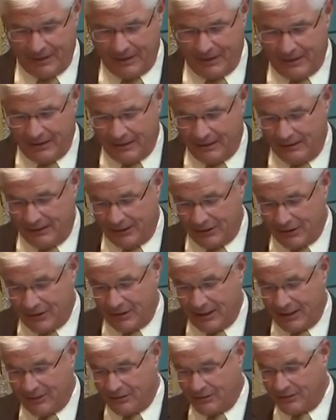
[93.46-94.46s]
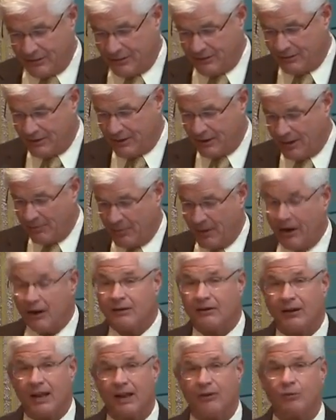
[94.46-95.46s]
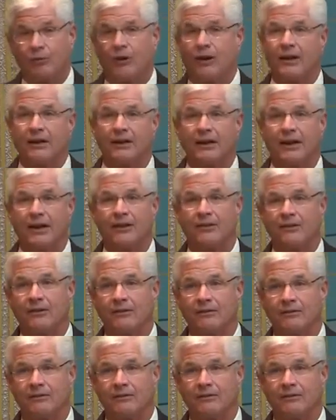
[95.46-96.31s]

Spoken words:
The legislature is doing our part and working together.